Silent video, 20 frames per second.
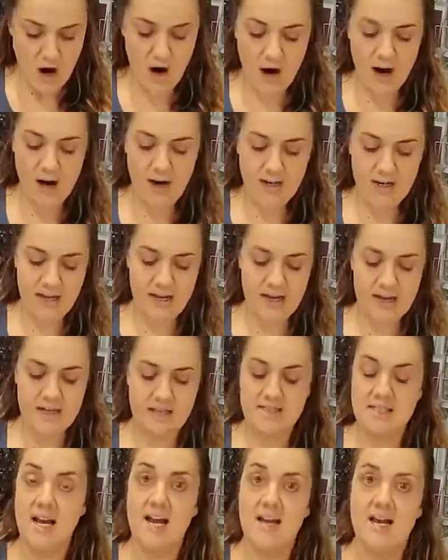I
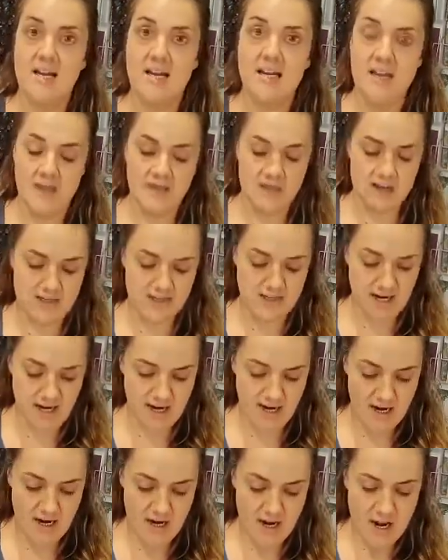can't take another
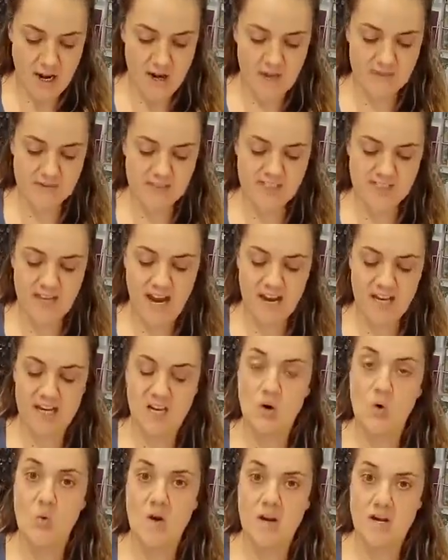day of
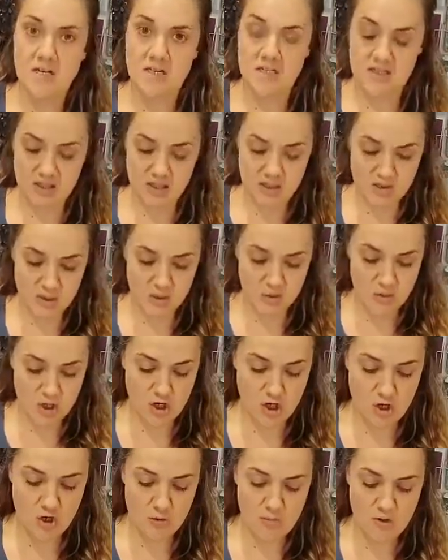standing witness to a
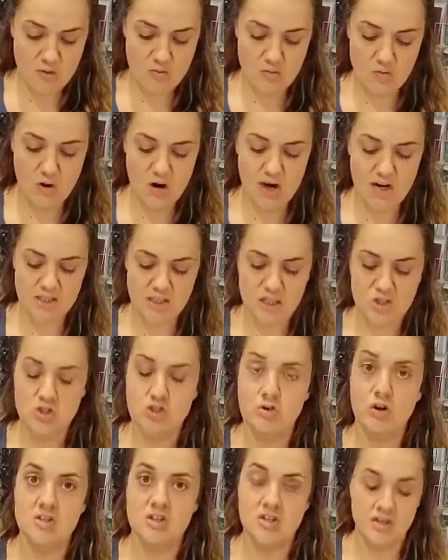human rights
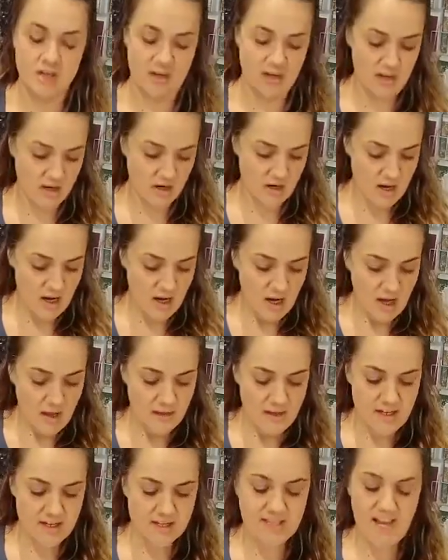atrocity
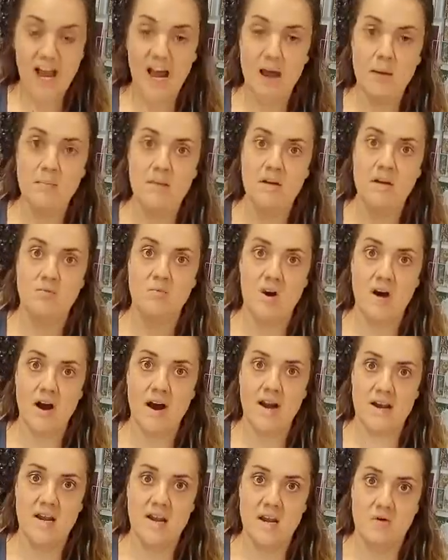that is happening
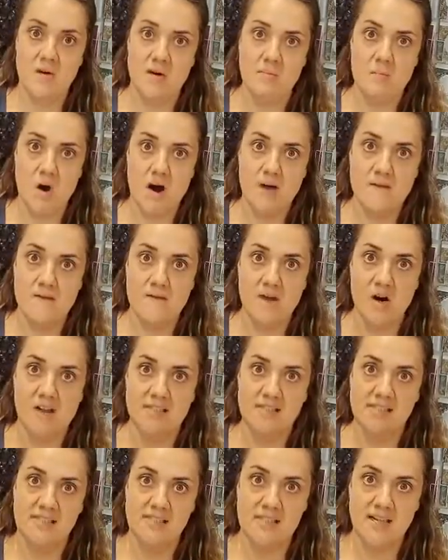right here in my
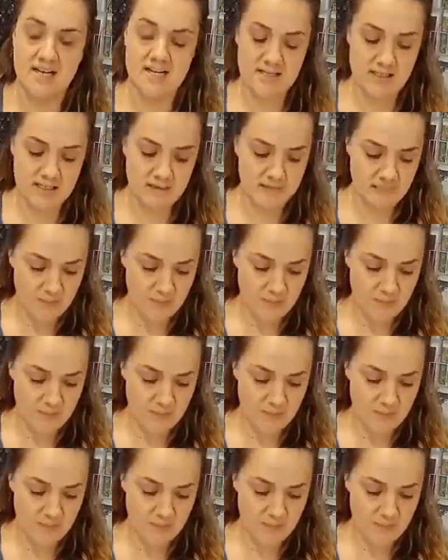fine state.